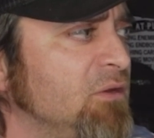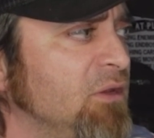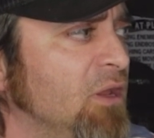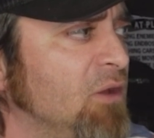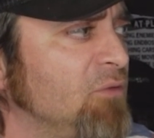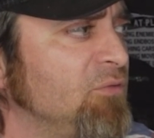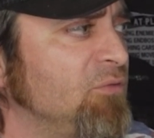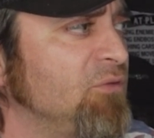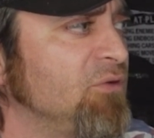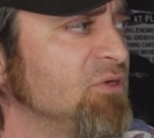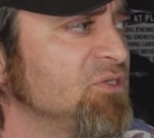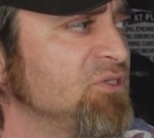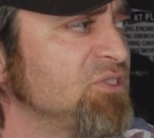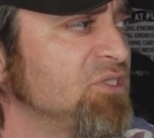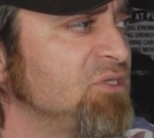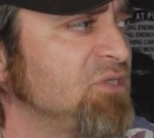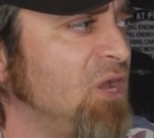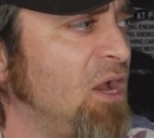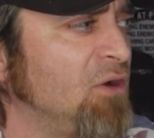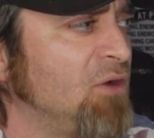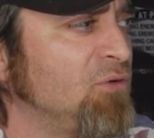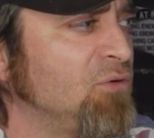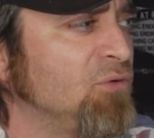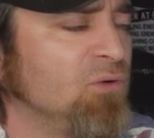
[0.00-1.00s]
Now there is a
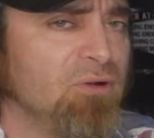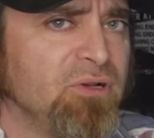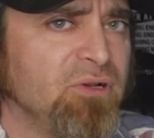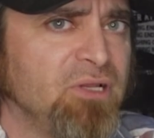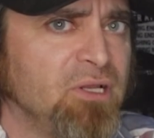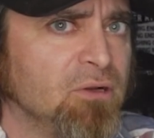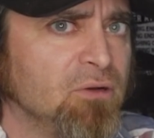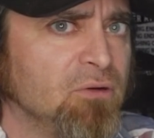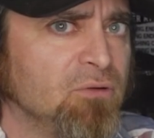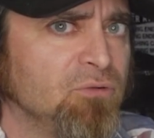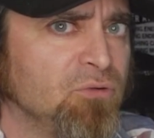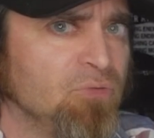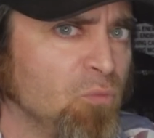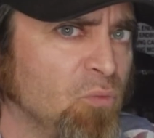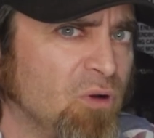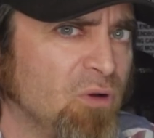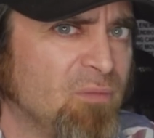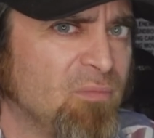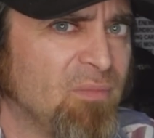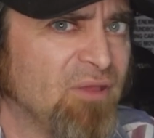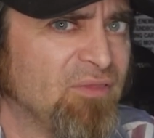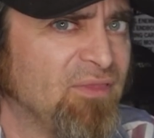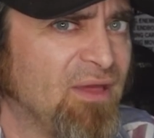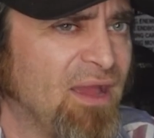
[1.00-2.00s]
docker on here. Don't
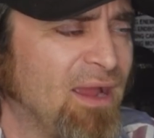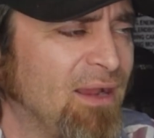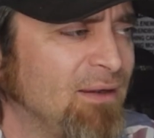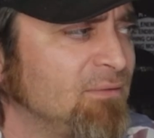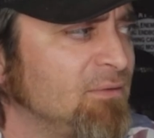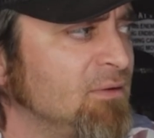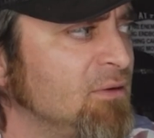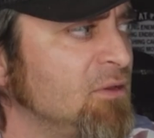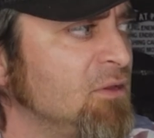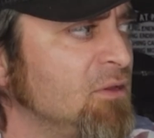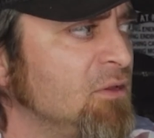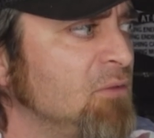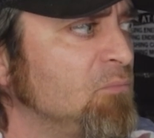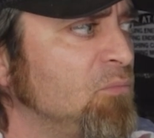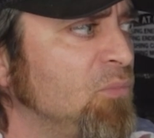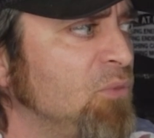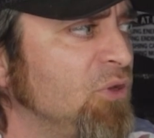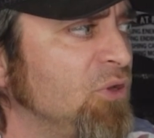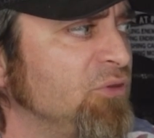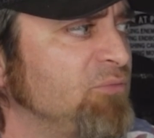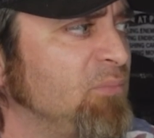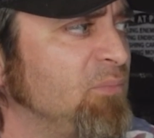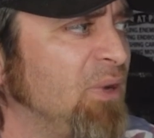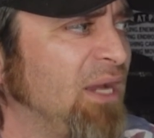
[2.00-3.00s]
worry about that.
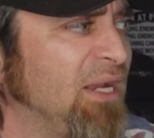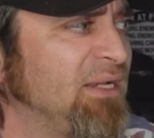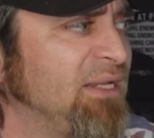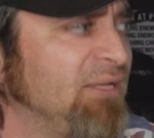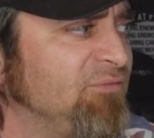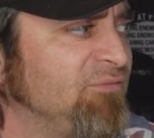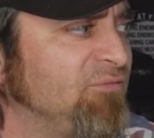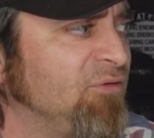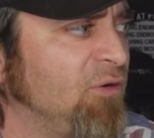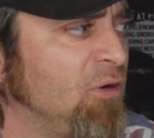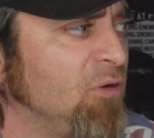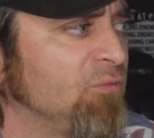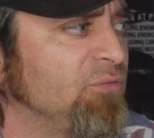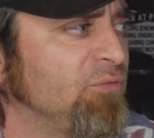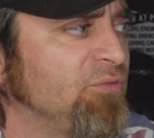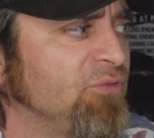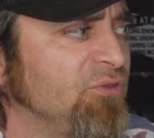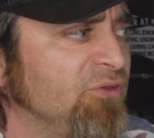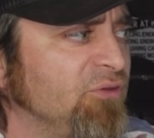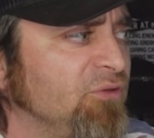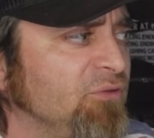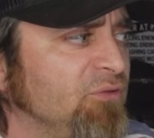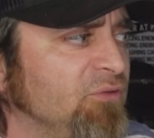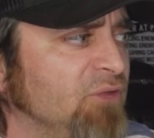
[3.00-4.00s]
But by default,
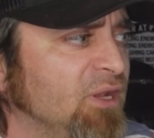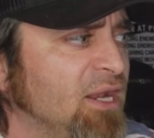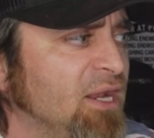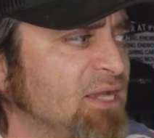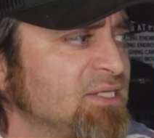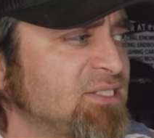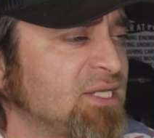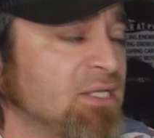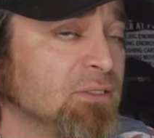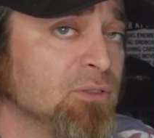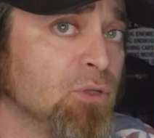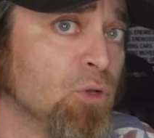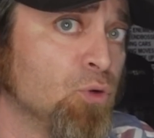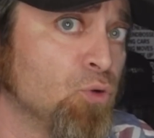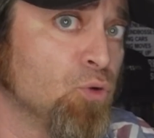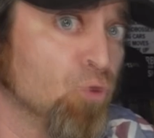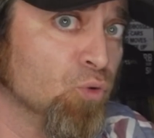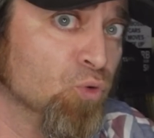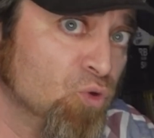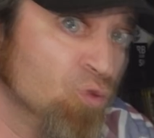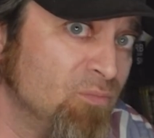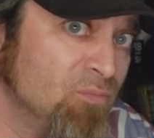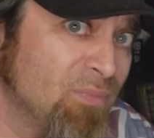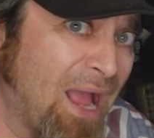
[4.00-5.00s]
the, it has a
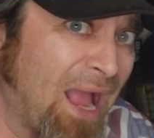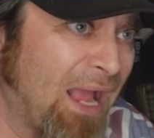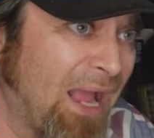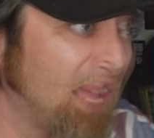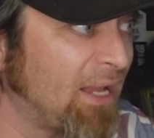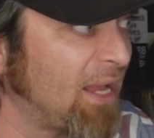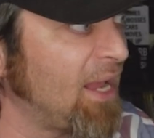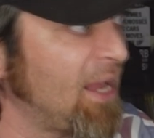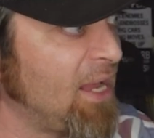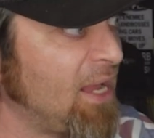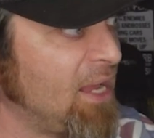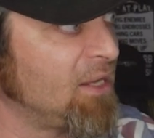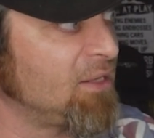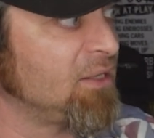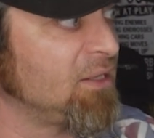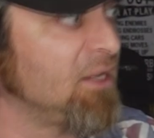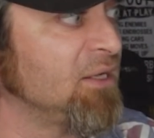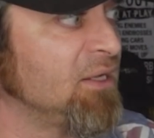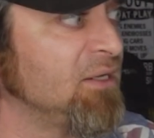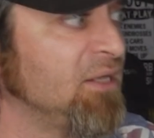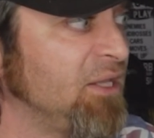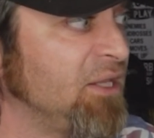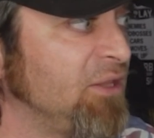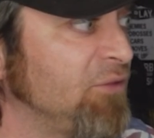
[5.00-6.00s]
local loopback and
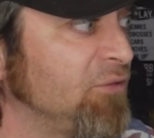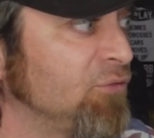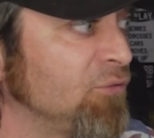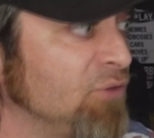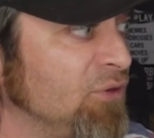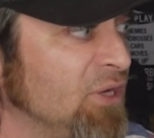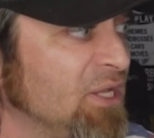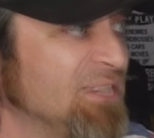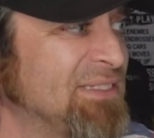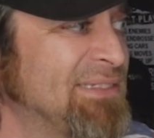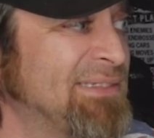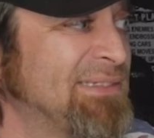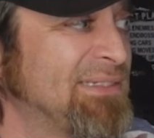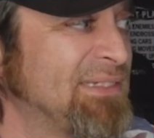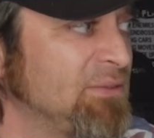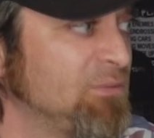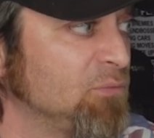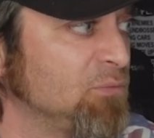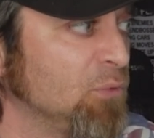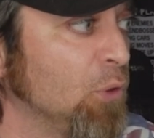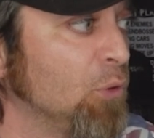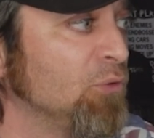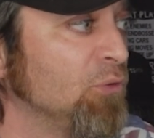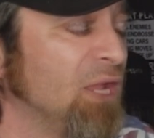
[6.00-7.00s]
an Ethernet
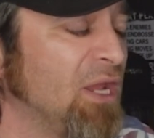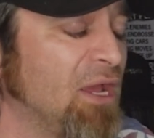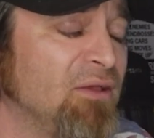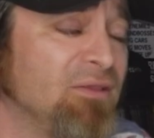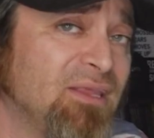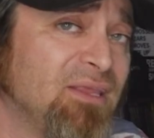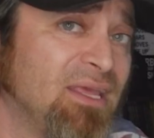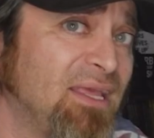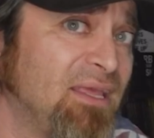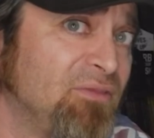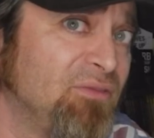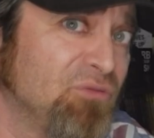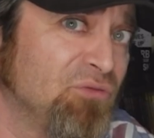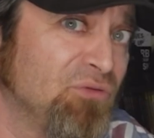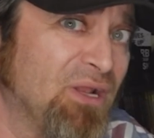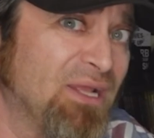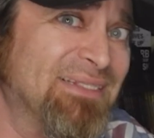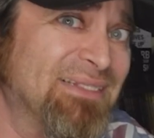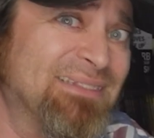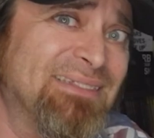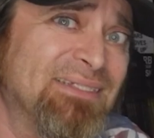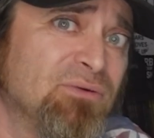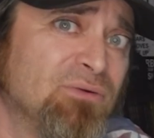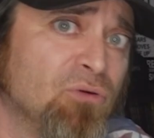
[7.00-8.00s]
zero. Now the
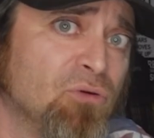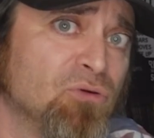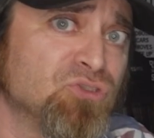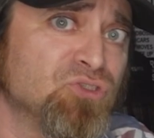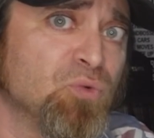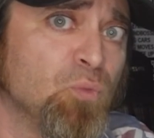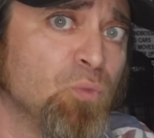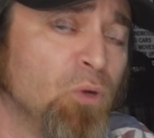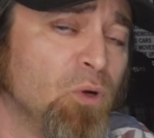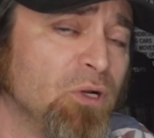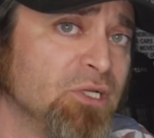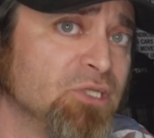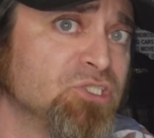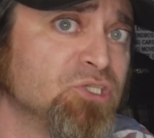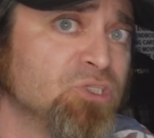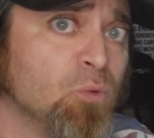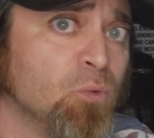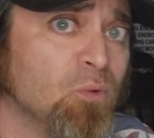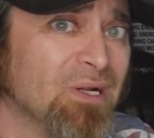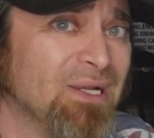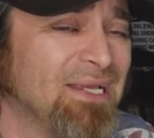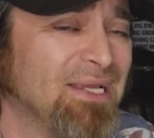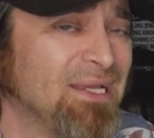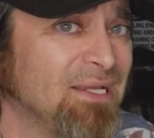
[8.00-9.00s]
Ethernet zero is the one that's
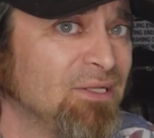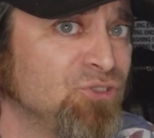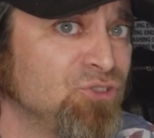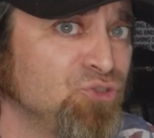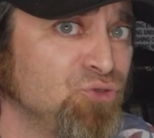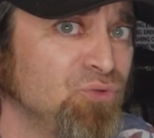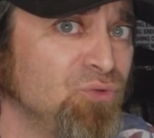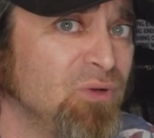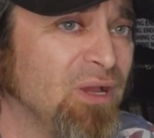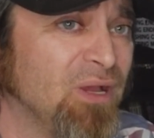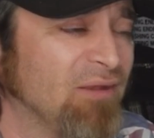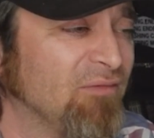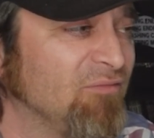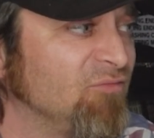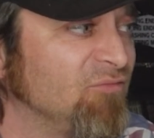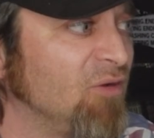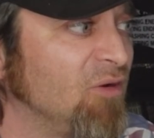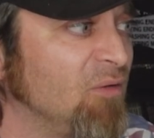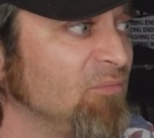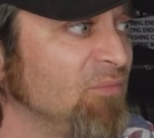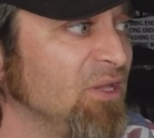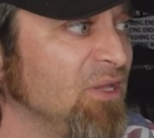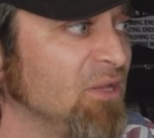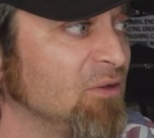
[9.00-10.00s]
going to and
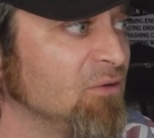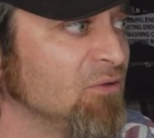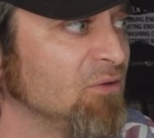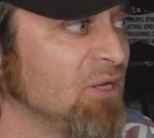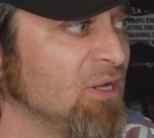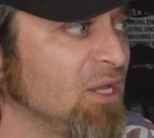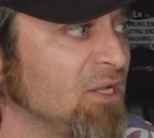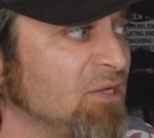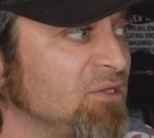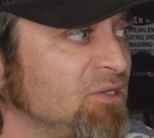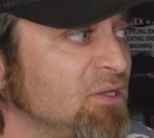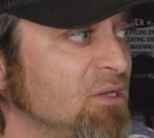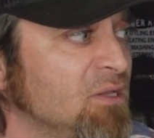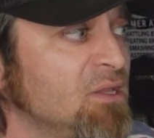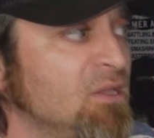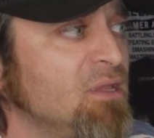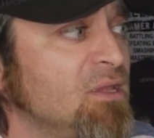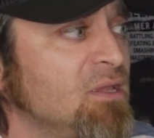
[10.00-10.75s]
from the internet.